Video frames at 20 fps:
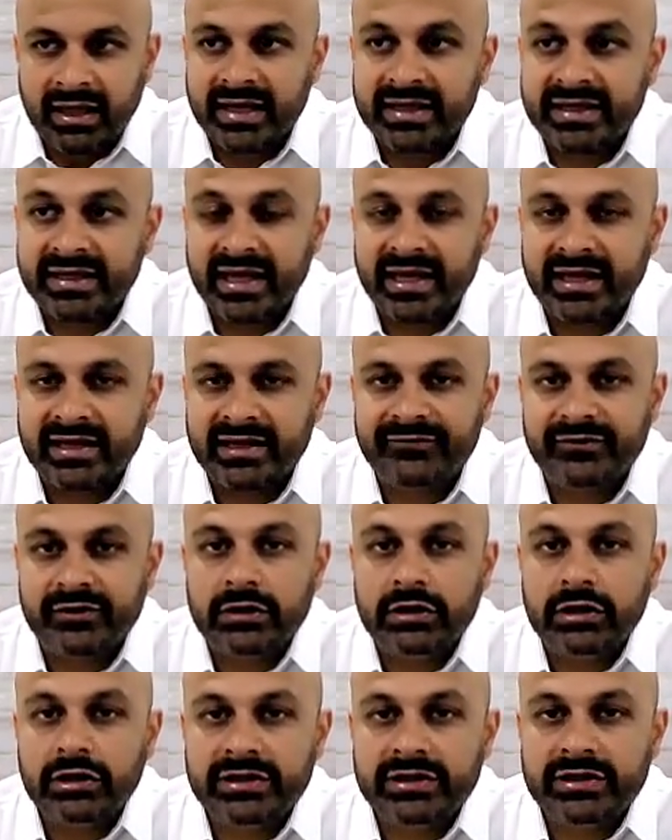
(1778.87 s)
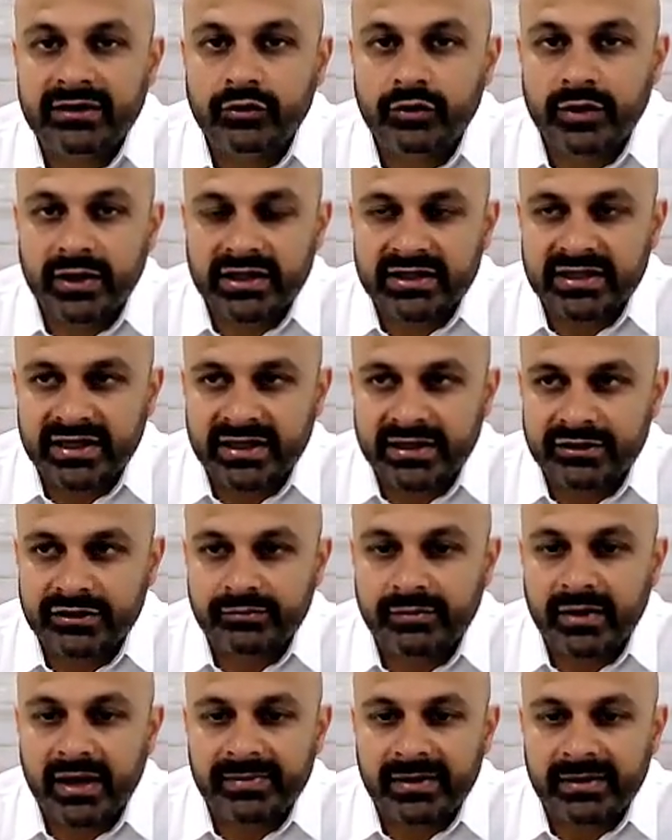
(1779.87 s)
Again, if you're looking quickly and
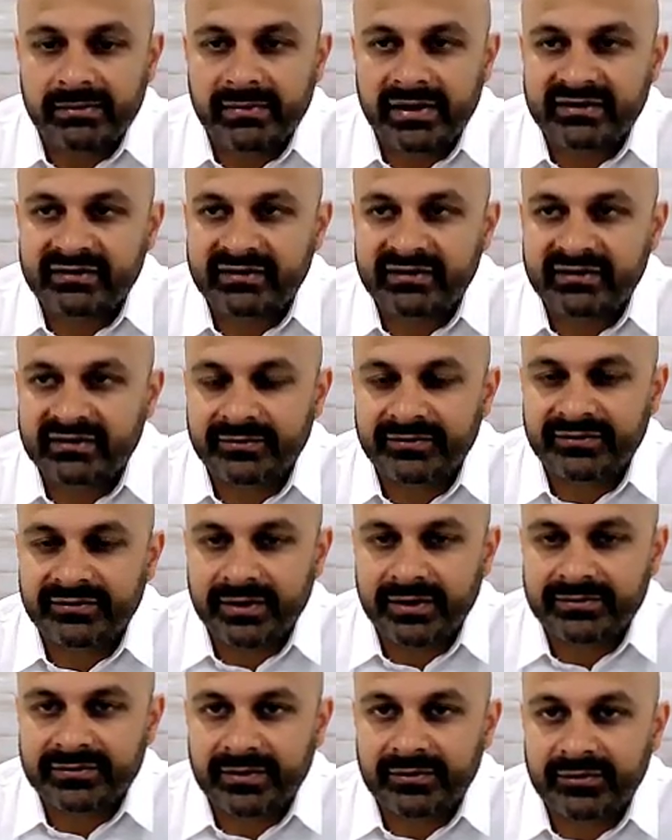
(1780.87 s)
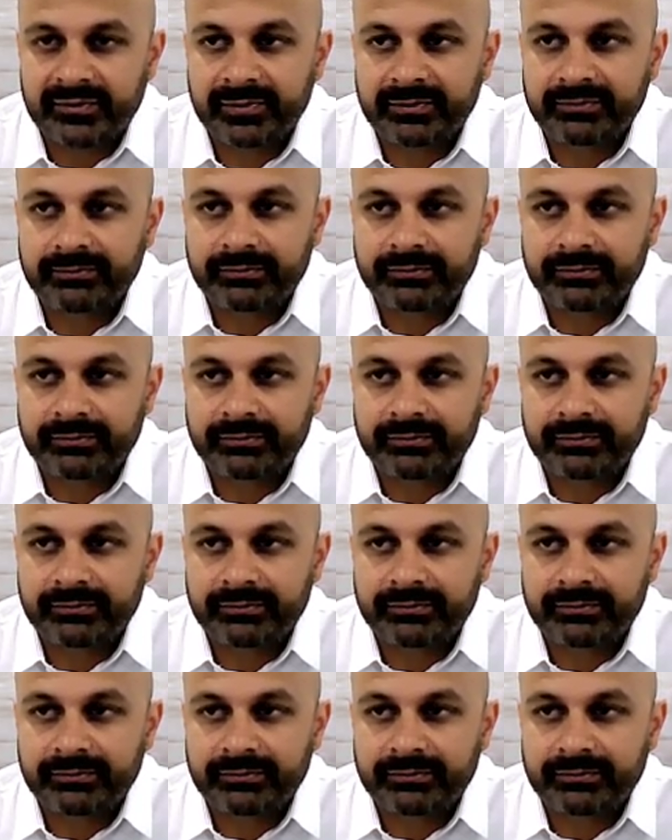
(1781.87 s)
you might be missing some symptoms,